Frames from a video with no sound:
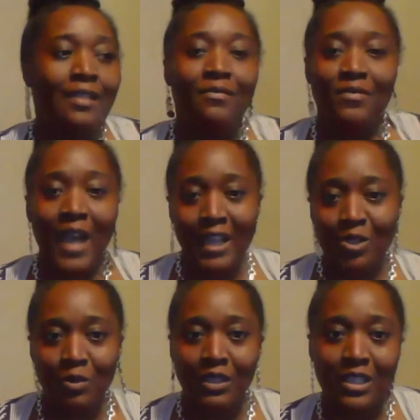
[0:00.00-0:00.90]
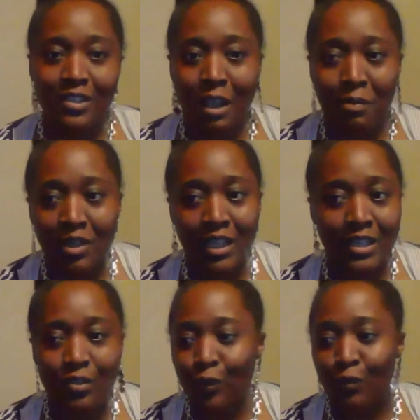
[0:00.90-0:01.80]
and that's what these type of
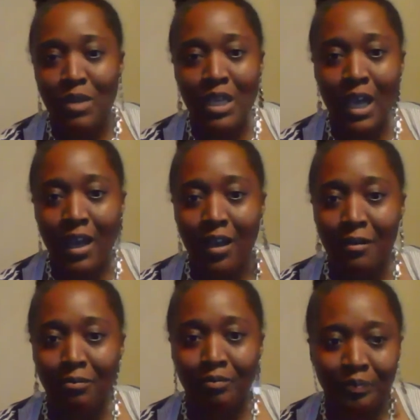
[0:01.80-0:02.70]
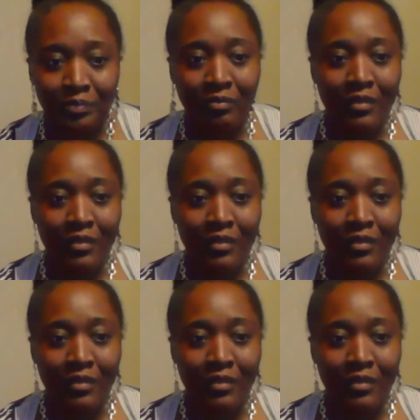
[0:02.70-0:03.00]
cleans do for me um